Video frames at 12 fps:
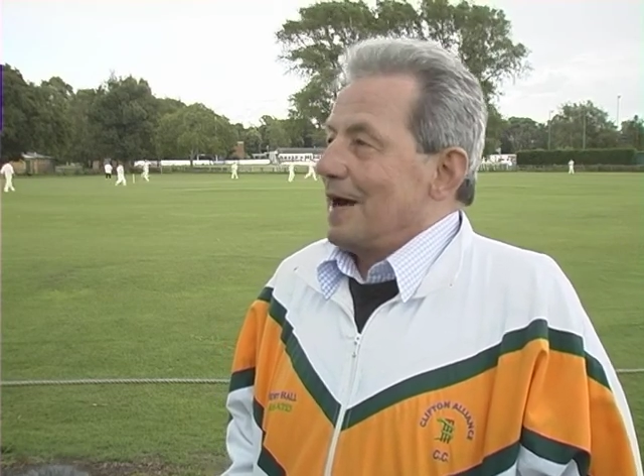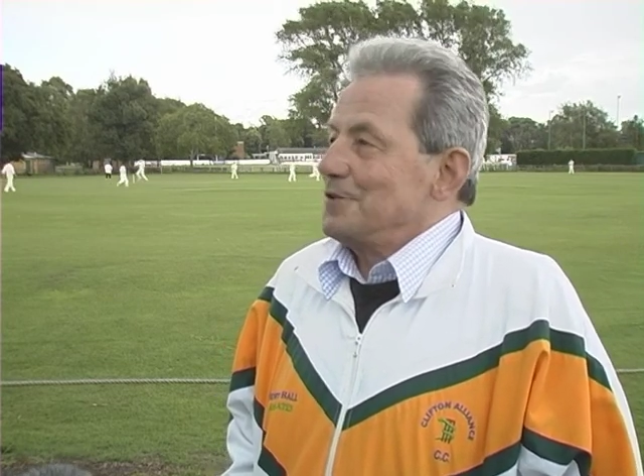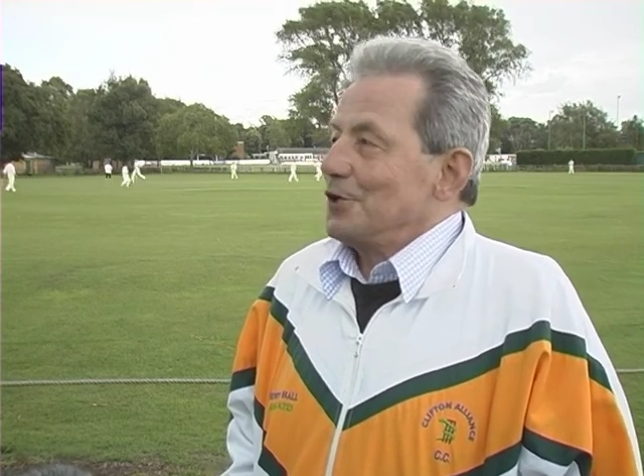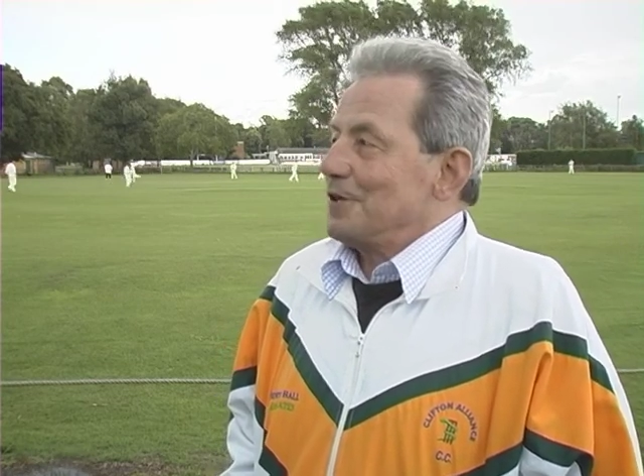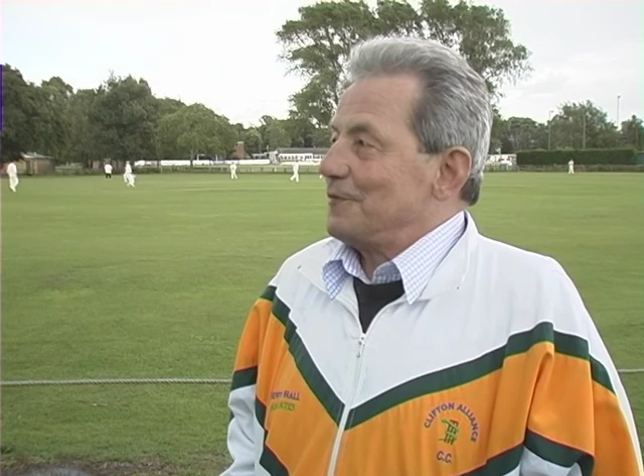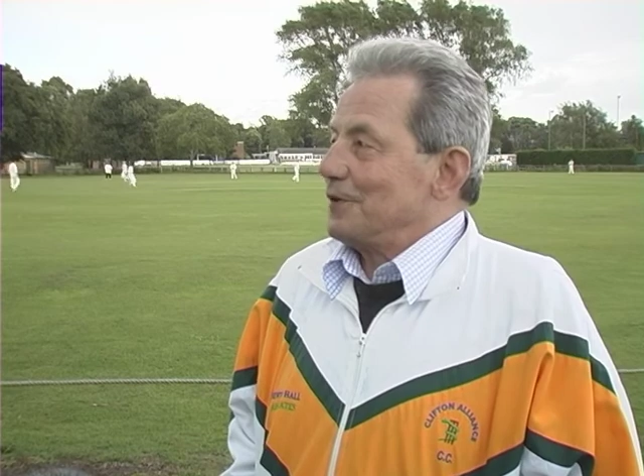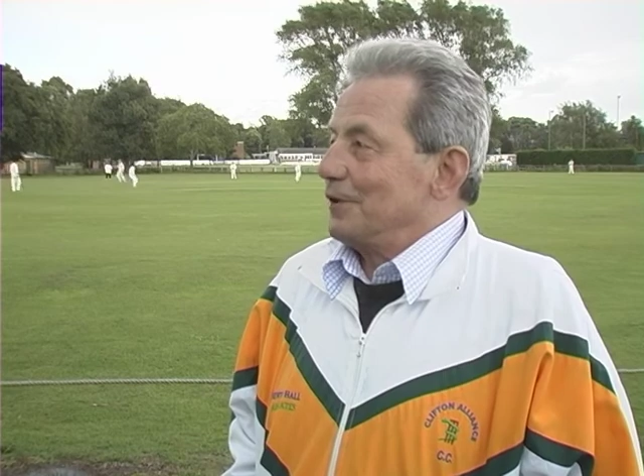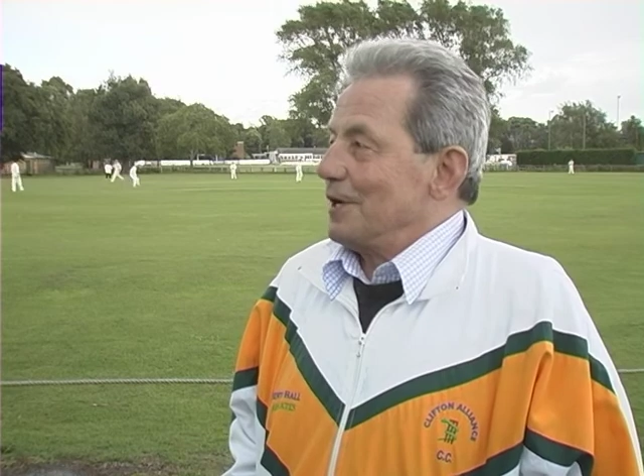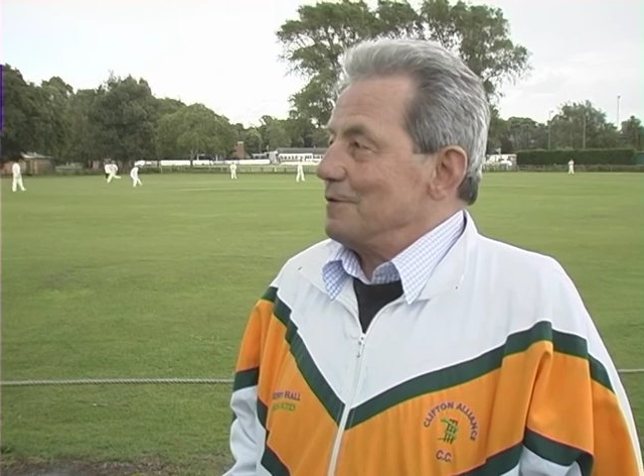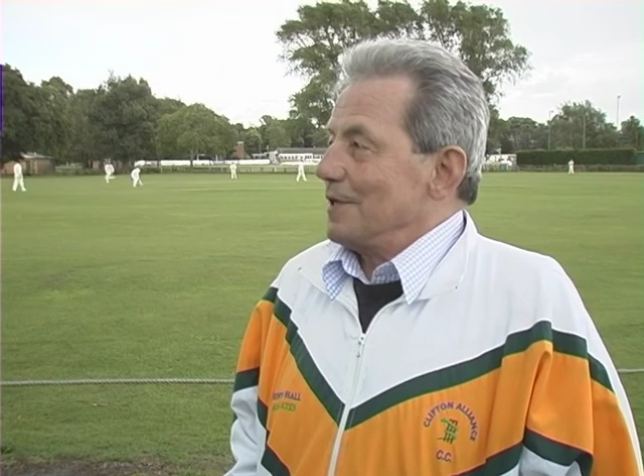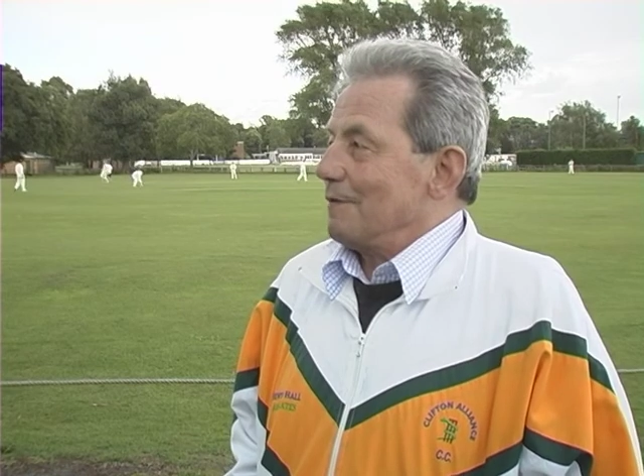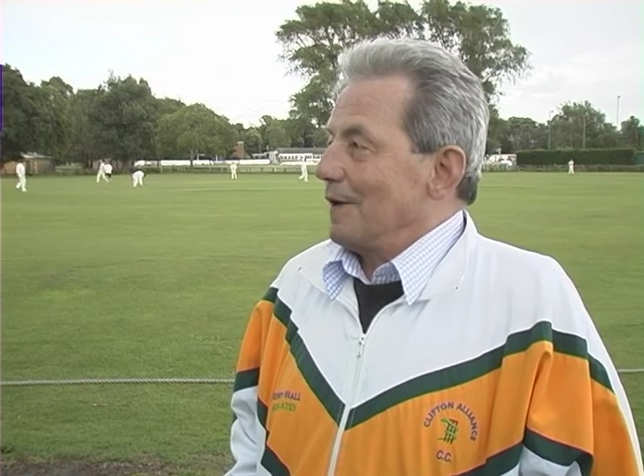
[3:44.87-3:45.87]
don't know if I agree
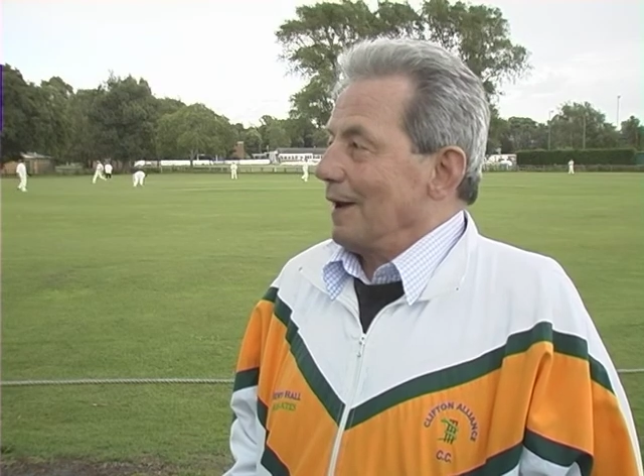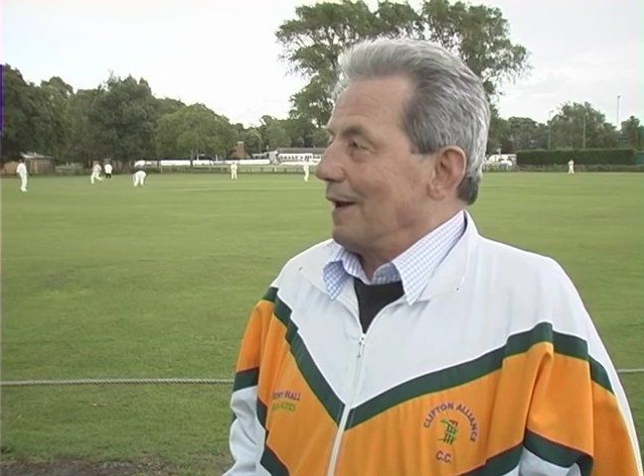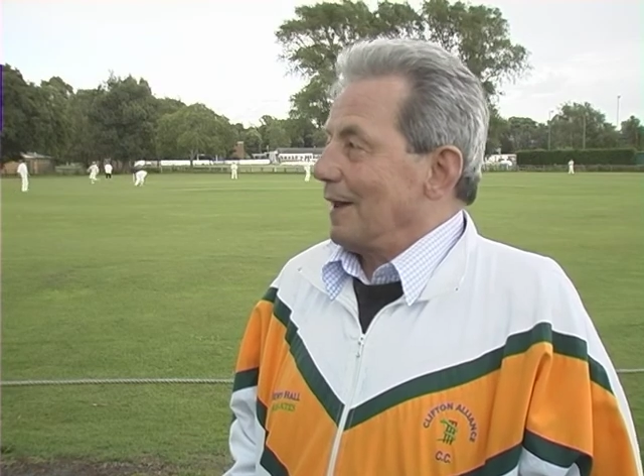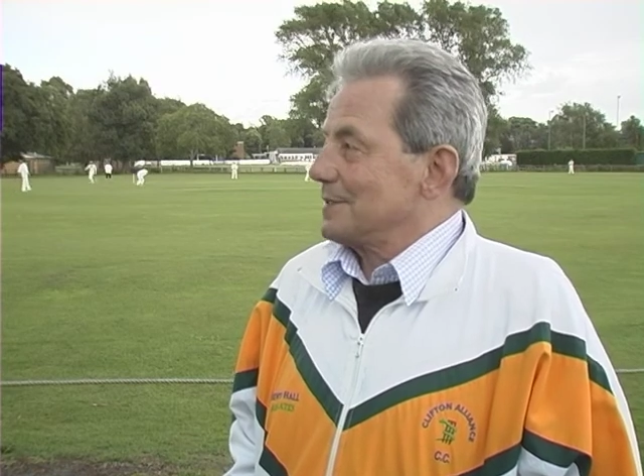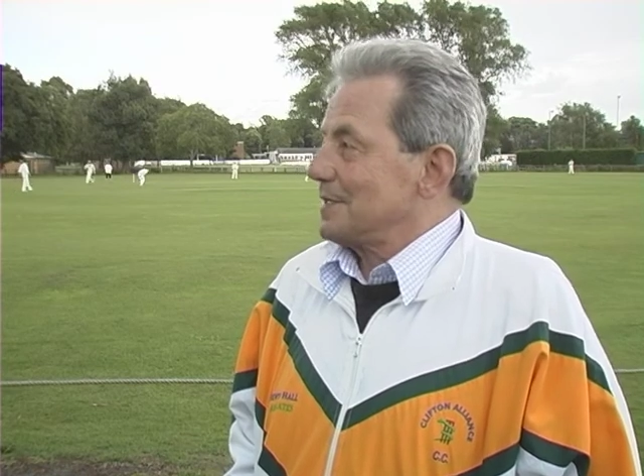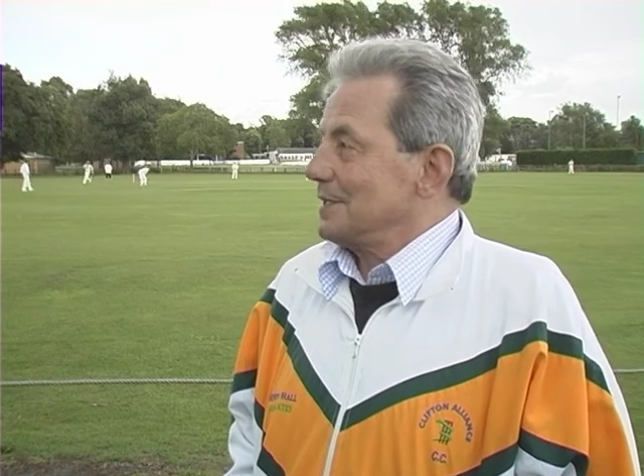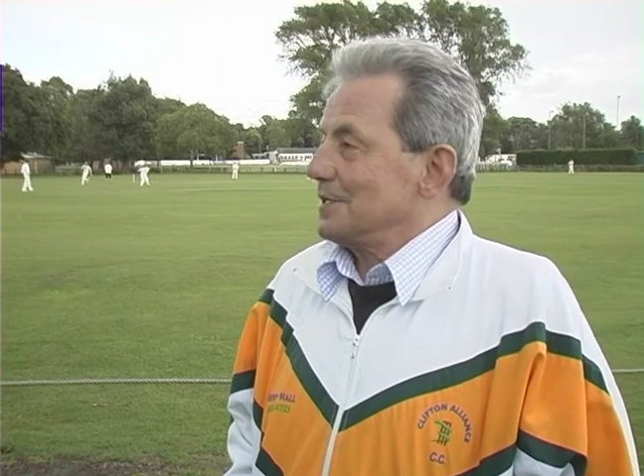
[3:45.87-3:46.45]
with it. Well, I'll tell you the